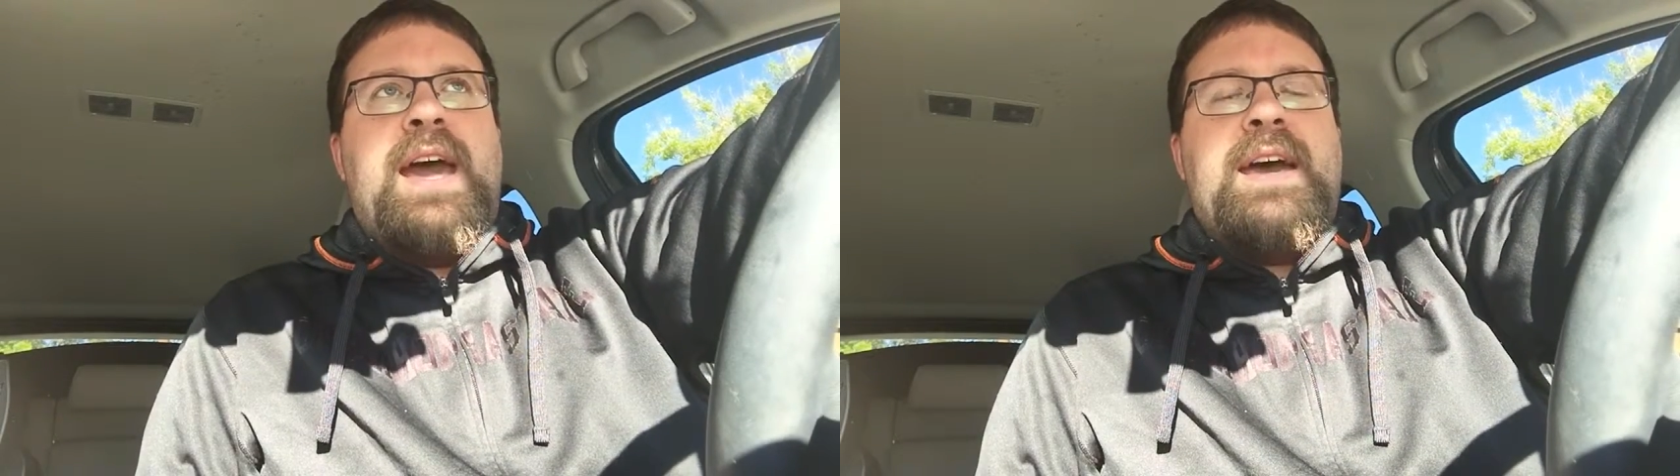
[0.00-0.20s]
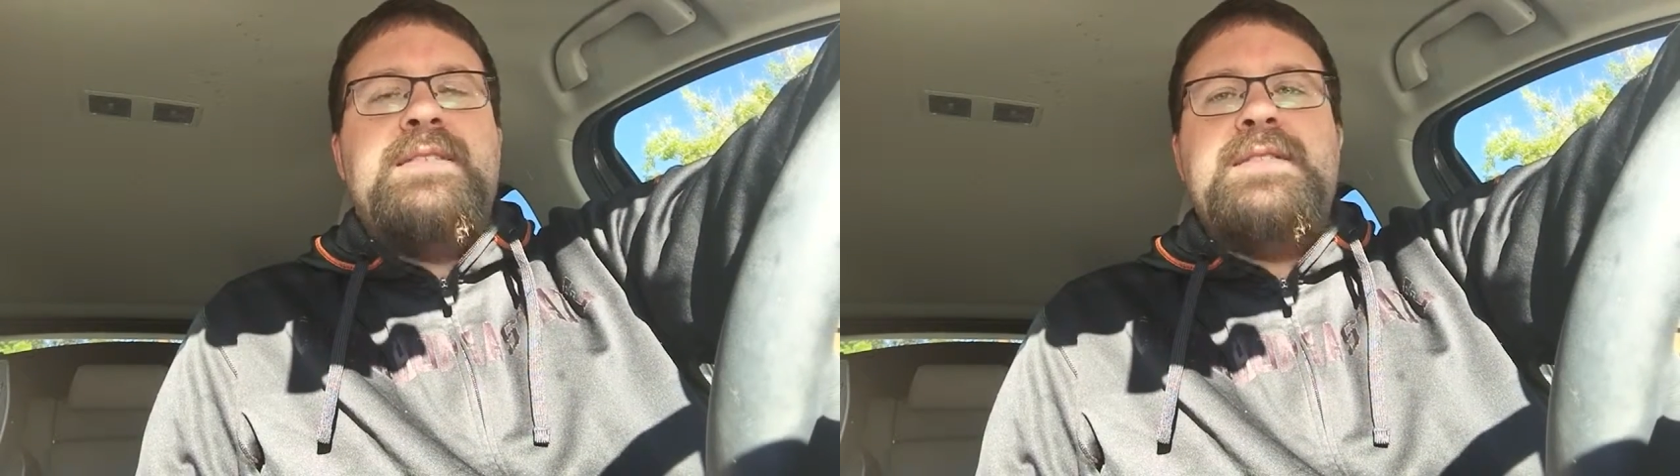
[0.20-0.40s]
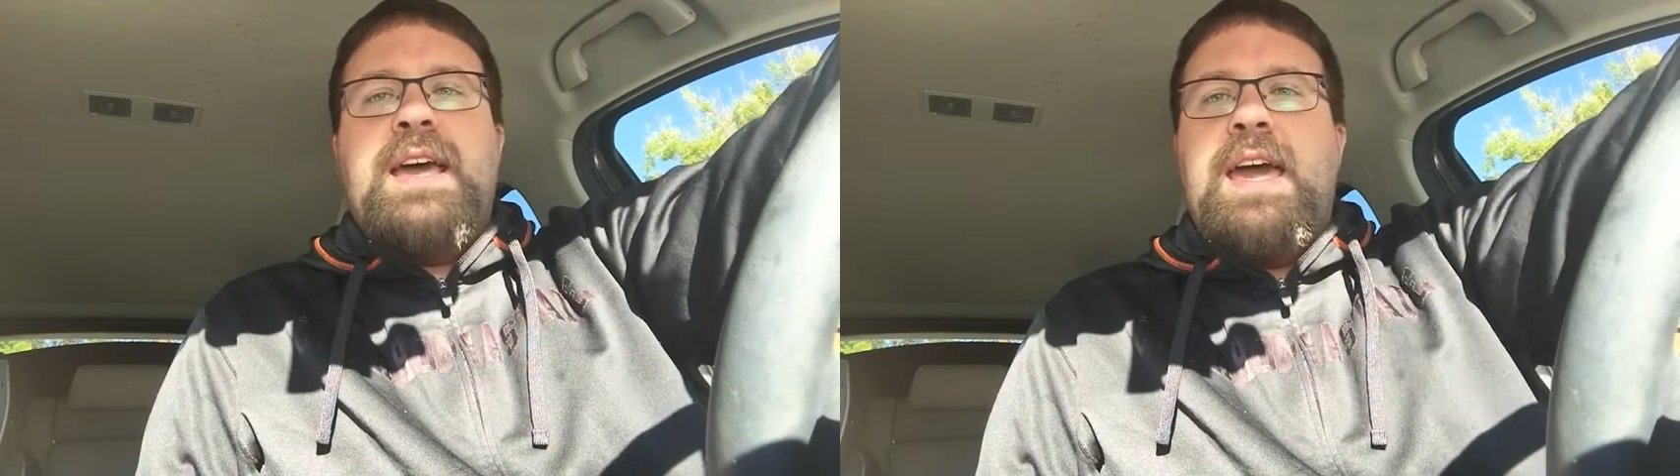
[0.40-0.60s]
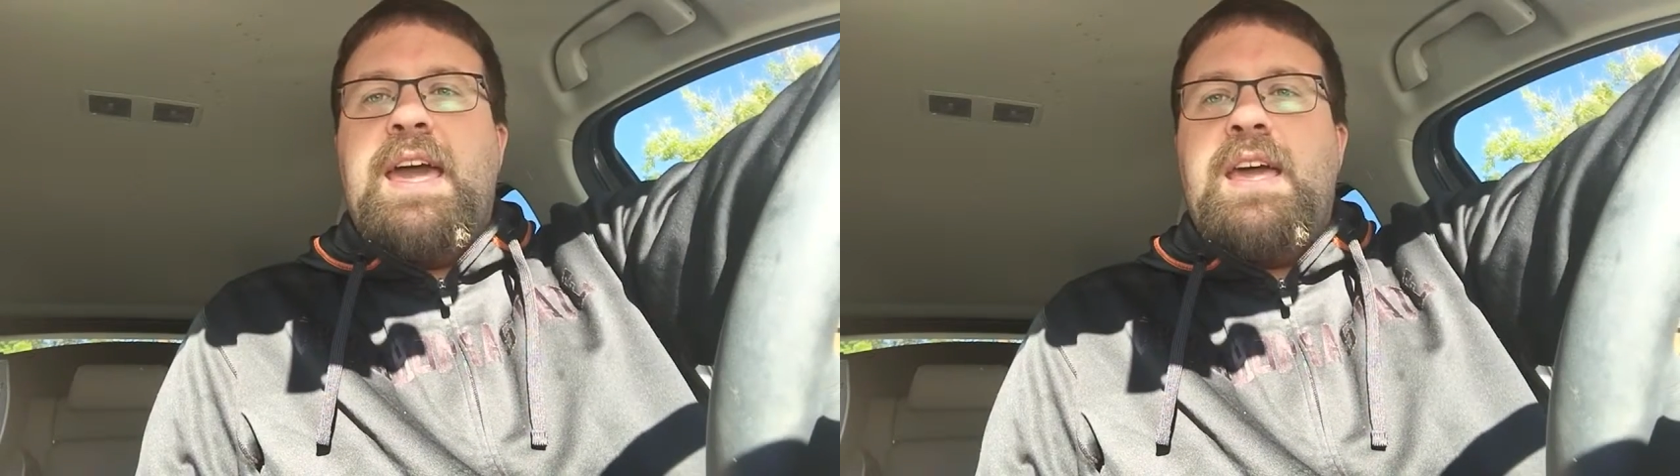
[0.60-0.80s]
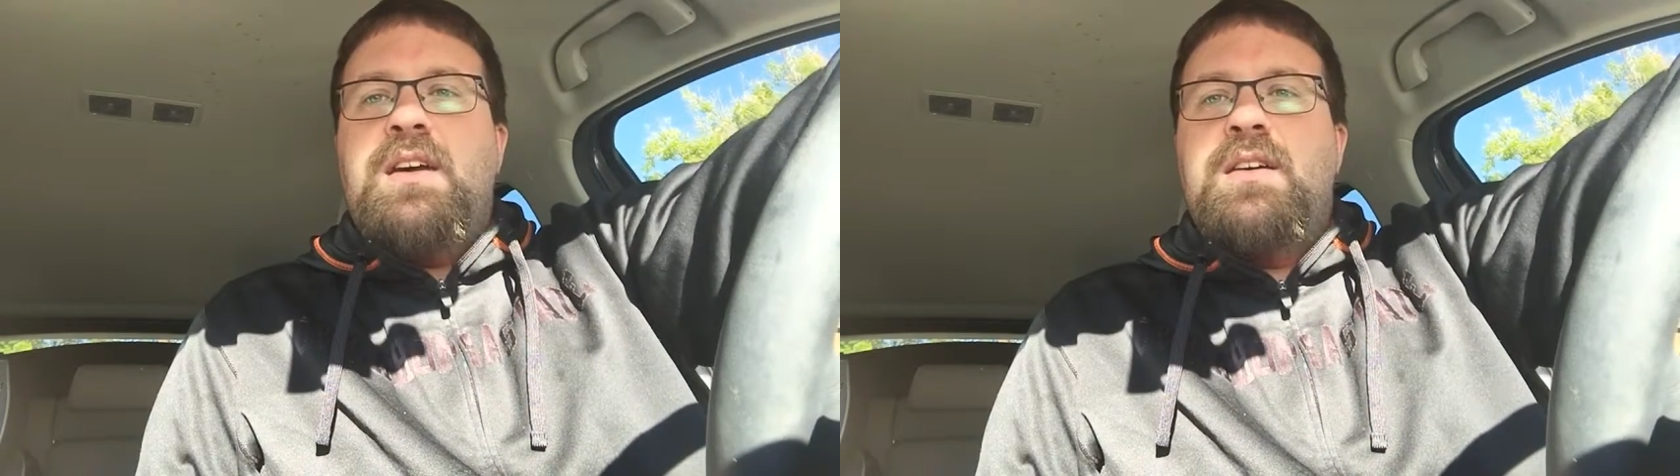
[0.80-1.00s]
as
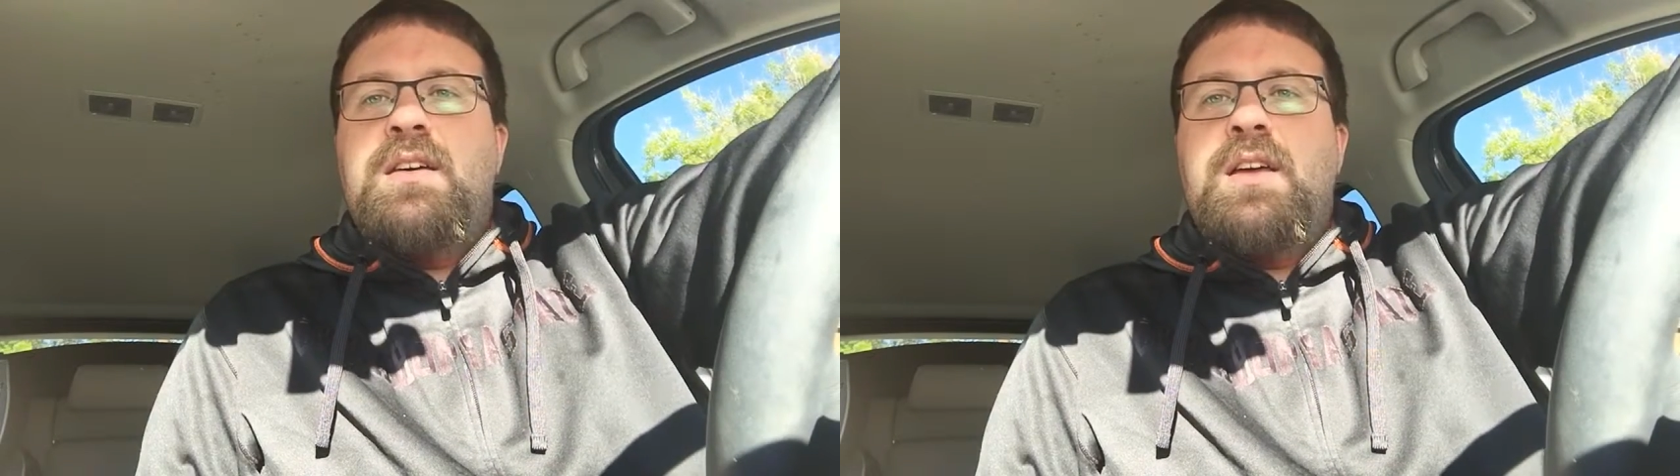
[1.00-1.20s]
a